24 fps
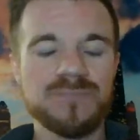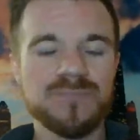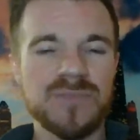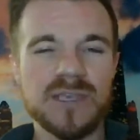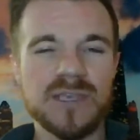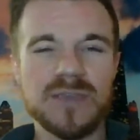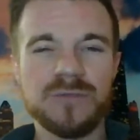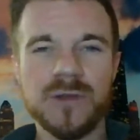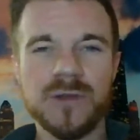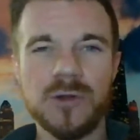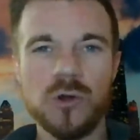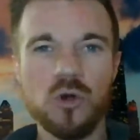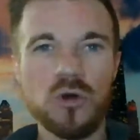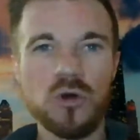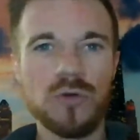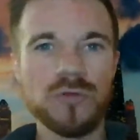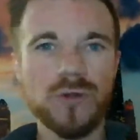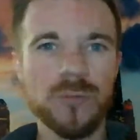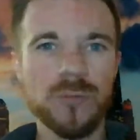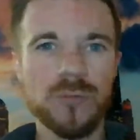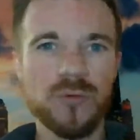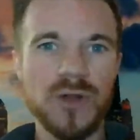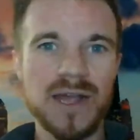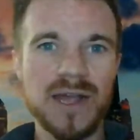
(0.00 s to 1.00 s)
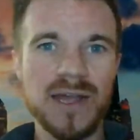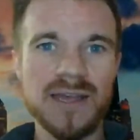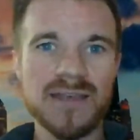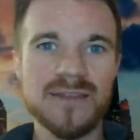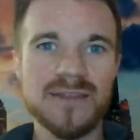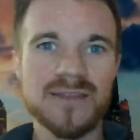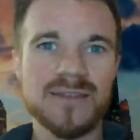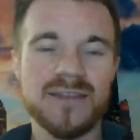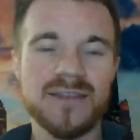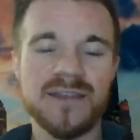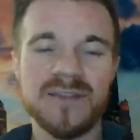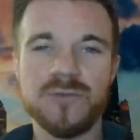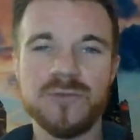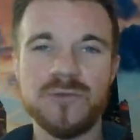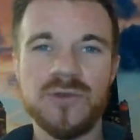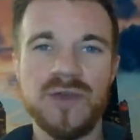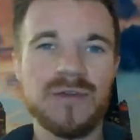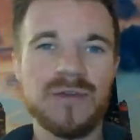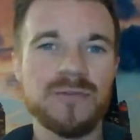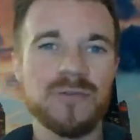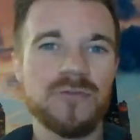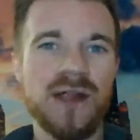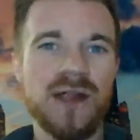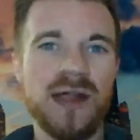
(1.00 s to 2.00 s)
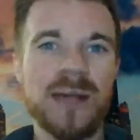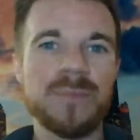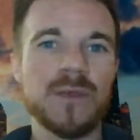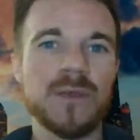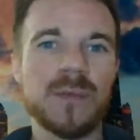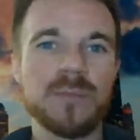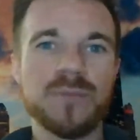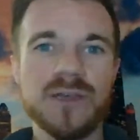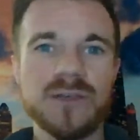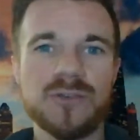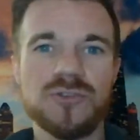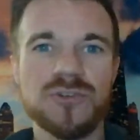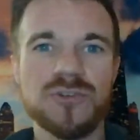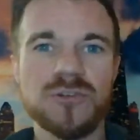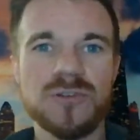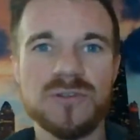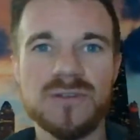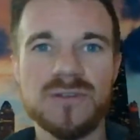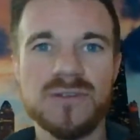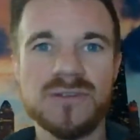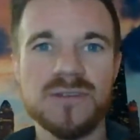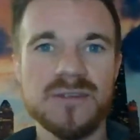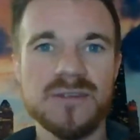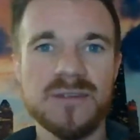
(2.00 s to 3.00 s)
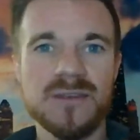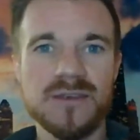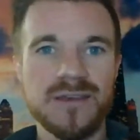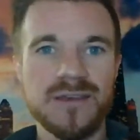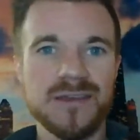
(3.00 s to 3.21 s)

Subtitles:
If you're overpriced and if you have crappy pictures,